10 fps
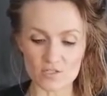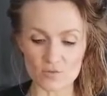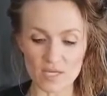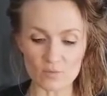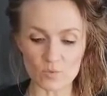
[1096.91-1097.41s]
So
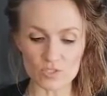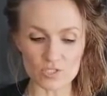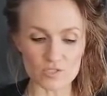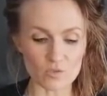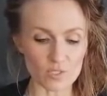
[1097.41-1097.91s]
then we're
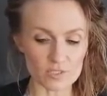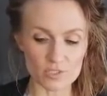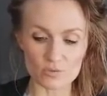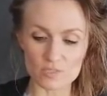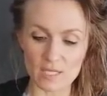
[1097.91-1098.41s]
just going
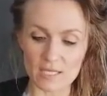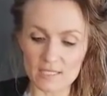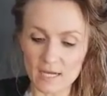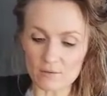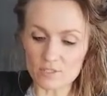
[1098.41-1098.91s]
to
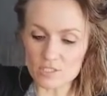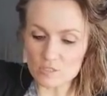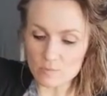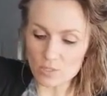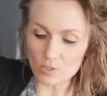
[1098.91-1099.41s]
take our
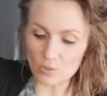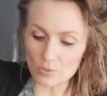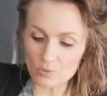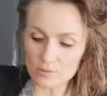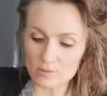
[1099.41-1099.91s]

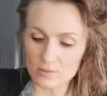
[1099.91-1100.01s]
spoon